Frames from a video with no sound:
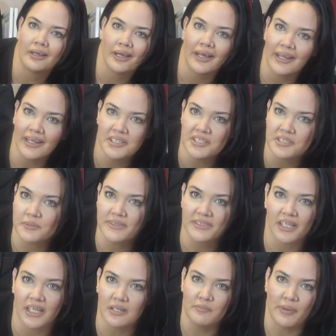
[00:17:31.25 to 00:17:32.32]
And I just went
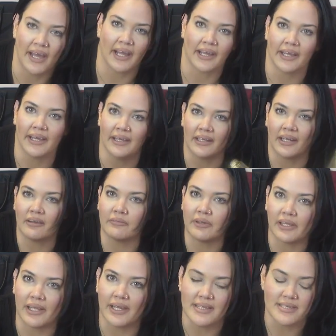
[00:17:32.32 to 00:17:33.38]
to unpack it and I
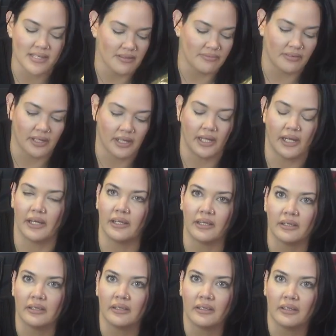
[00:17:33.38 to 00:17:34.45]
realized I forgot
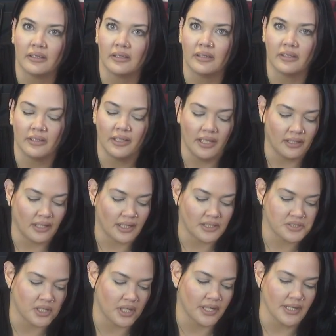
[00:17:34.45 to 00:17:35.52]
the
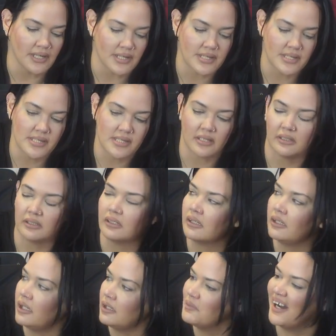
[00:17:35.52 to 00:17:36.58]
electronics.
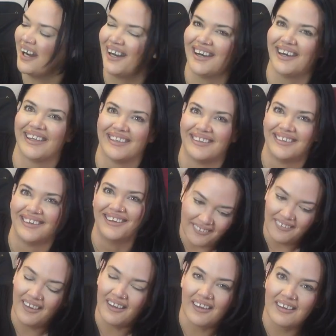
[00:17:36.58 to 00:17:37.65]
Come on.
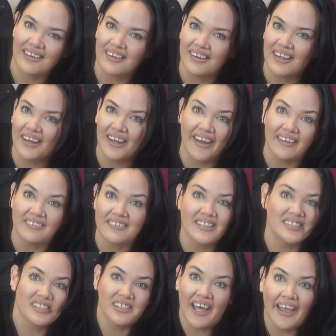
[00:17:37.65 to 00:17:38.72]
Oh, all right,
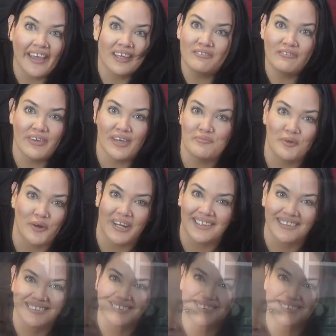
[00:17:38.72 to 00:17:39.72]
the July can fit more.